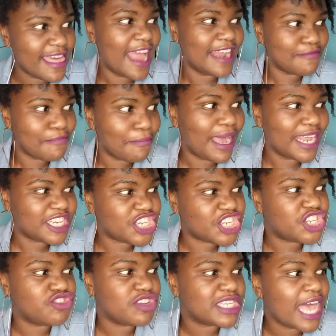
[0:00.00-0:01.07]
that much
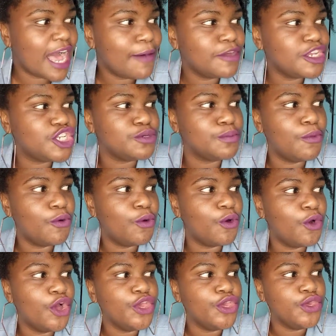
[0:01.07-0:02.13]
stress. How much
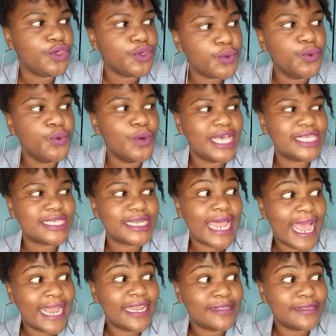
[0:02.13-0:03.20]
more you as an
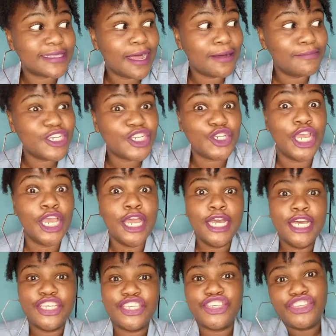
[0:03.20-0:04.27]
adult? How much
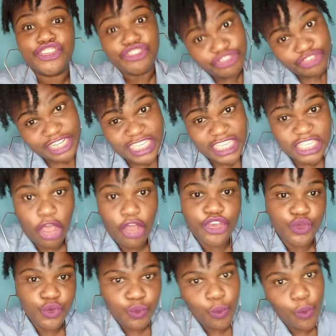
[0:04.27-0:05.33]
stress are
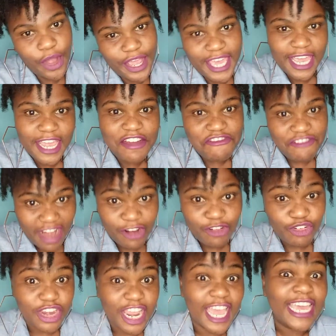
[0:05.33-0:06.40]
you walking
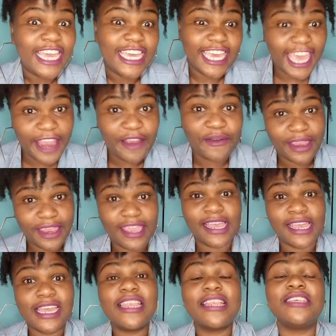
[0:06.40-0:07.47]
around carrying?
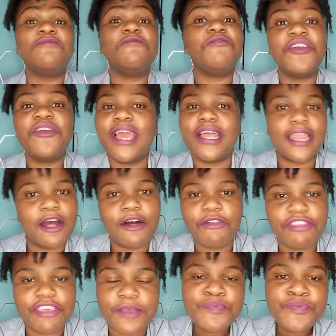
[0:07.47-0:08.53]
It is very
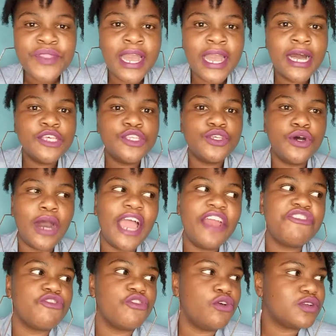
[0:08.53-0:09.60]
unhealthy. So I
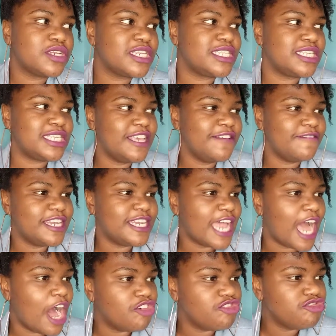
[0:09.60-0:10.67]
wrote the seven
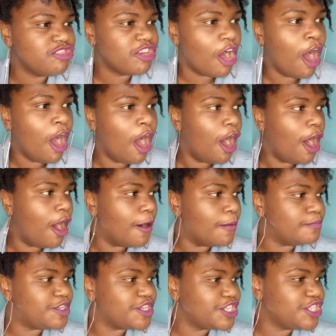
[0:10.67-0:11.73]
down
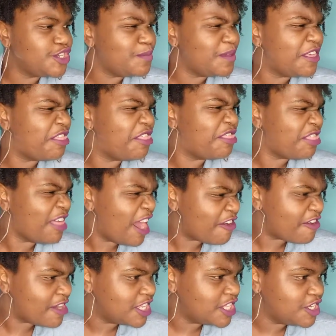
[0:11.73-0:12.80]
um, just to be
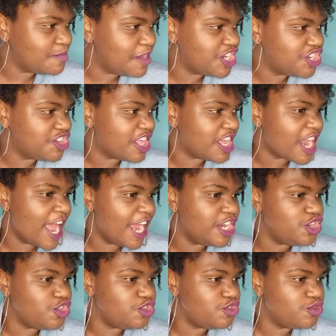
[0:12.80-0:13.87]
thorough, to make sure that
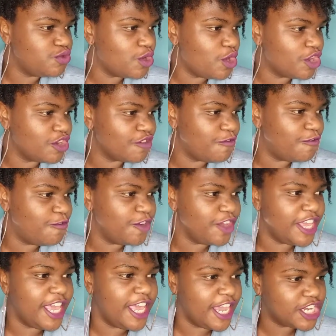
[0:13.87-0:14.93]
I do not
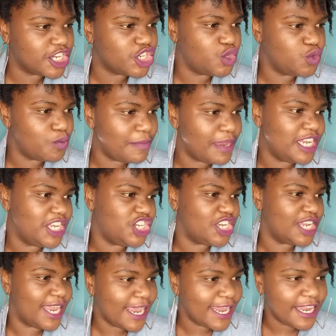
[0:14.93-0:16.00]
forget to
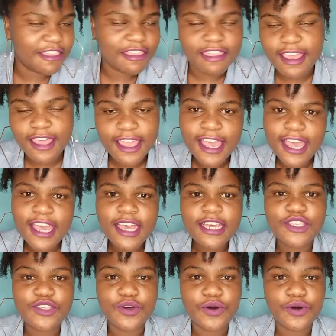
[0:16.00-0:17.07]
mention anything
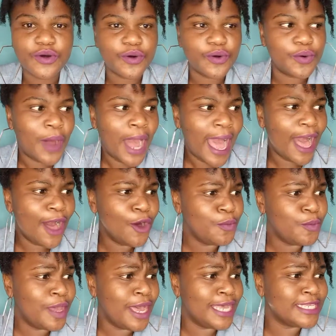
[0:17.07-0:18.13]
so i
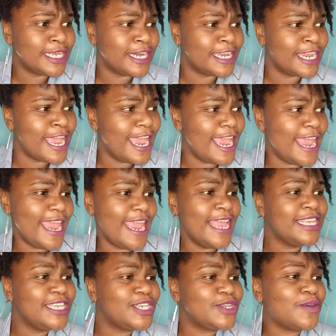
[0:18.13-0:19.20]
hope you guys are gonna
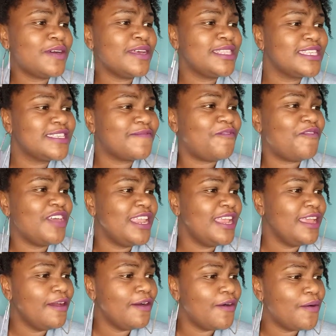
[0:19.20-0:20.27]
enjoy this
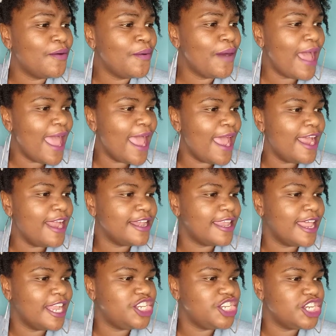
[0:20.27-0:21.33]
video and
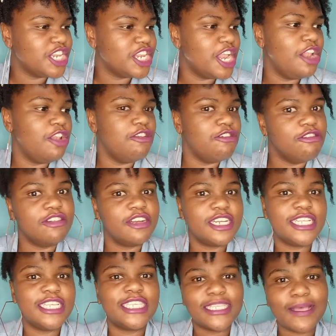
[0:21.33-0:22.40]
that you're gonna
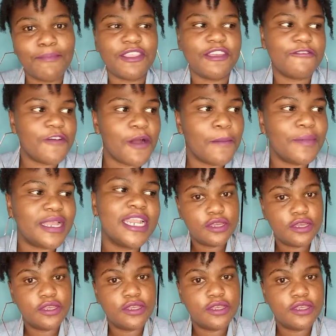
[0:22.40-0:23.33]
learn something from it